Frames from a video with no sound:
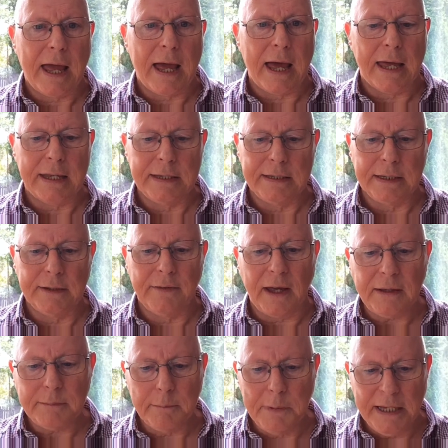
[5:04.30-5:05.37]
And
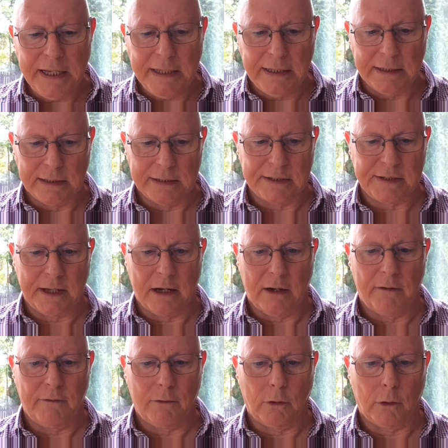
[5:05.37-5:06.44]
that means,
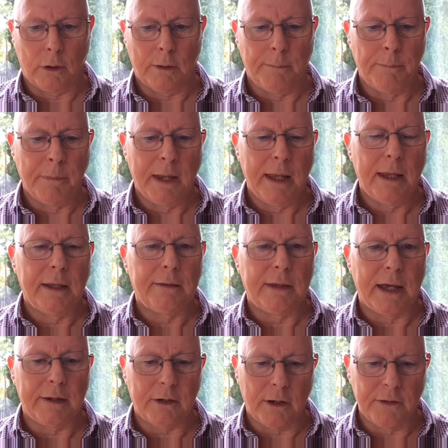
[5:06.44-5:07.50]
therefore,
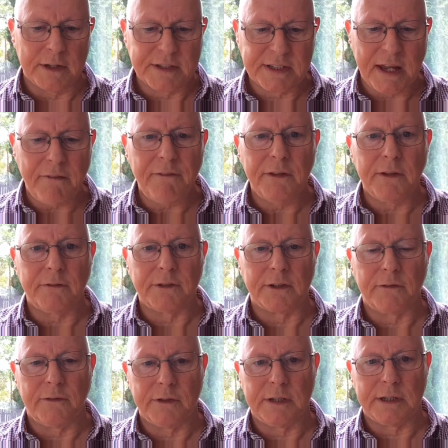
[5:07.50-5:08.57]
that on the 7th of
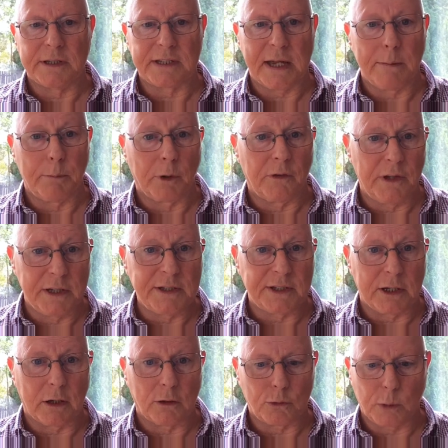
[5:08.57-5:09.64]
December this
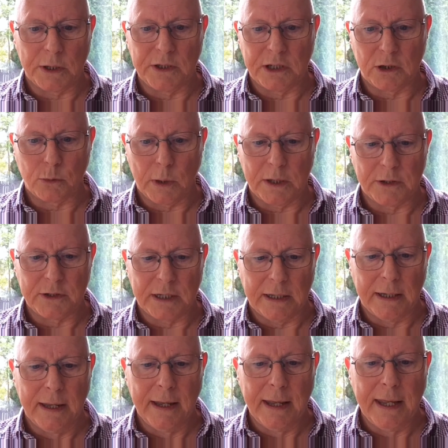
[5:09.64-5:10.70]
year, 2020,
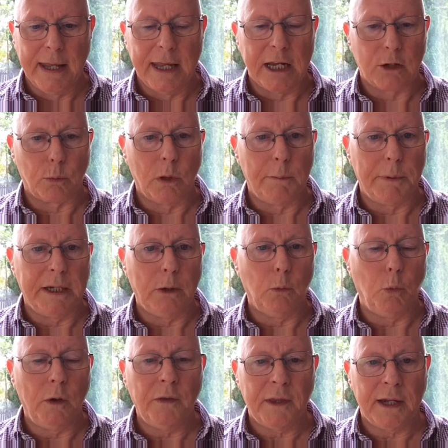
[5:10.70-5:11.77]
it will be
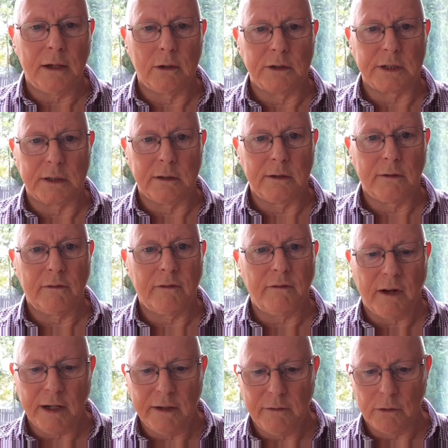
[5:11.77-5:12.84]

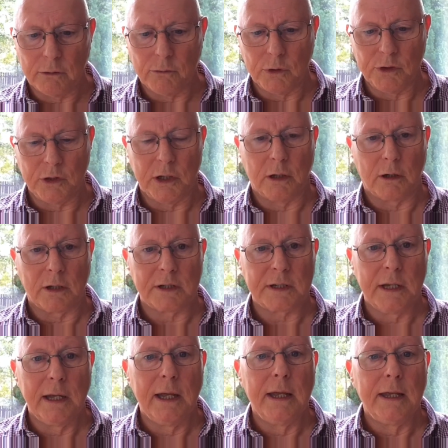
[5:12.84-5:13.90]
1,500 years
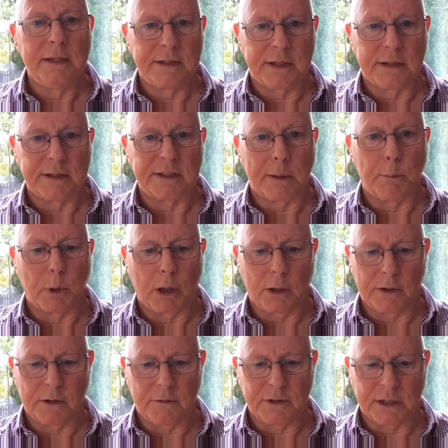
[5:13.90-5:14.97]
since the
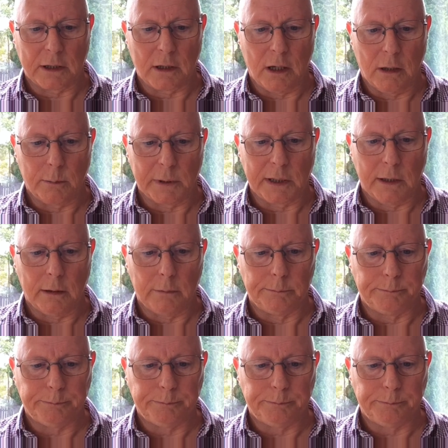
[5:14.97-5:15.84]
birth of St. Cholmcille.